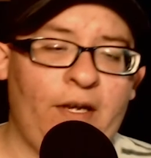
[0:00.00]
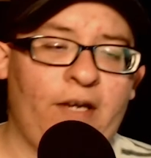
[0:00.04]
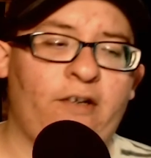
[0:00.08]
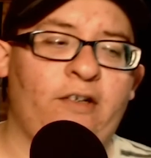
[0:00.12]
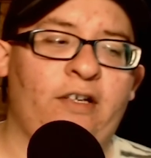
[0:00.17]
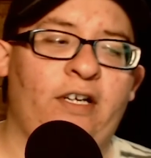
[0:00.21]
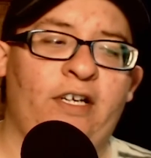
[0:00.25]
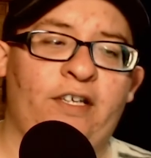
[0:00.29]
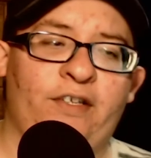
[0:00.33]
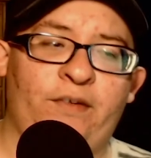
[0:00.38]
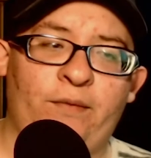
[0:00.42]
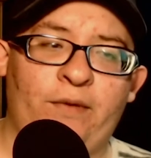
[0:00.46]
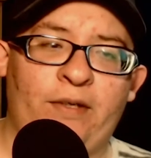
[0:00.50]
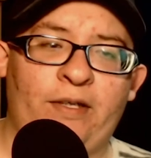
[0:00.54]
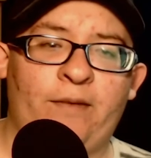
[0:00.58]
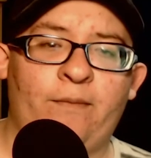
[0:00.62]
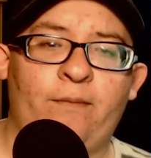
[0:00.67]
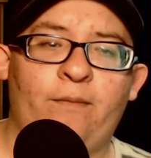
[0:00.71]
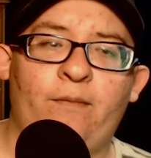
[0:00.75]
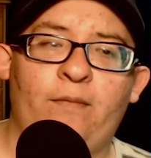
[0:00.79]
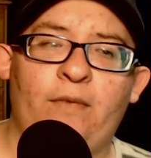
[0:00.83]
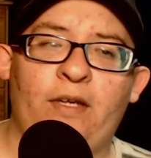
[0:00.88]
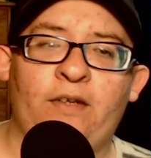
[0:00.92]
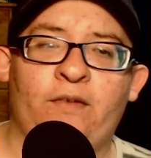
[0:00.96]
better as
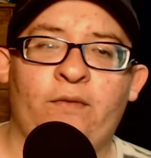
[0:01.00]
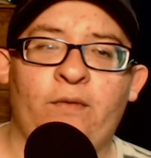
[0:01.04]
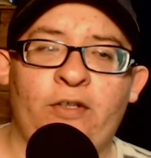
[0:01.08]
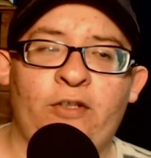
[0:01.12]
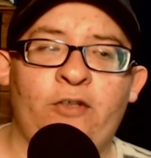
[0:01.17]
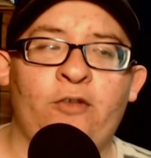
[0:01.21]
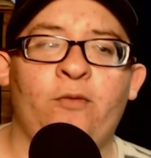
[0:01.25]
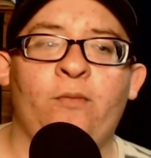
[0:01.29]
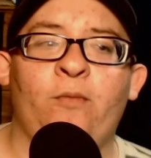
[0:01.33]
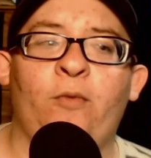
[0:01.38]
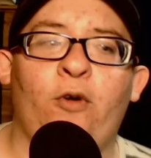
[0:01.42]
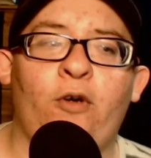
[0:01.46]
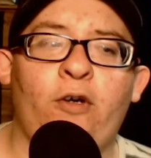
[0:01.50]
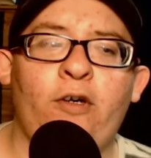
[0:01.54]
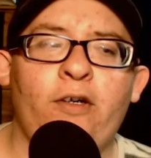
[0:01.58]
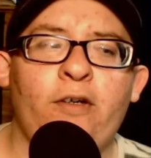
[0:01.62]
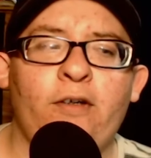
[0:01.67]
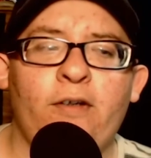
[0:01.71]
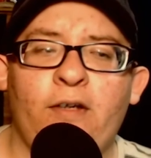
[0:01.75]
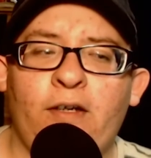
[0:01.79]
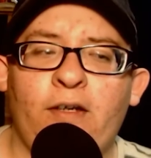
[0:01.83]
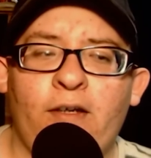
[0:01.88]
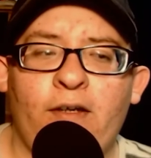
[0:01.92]
we as we do more,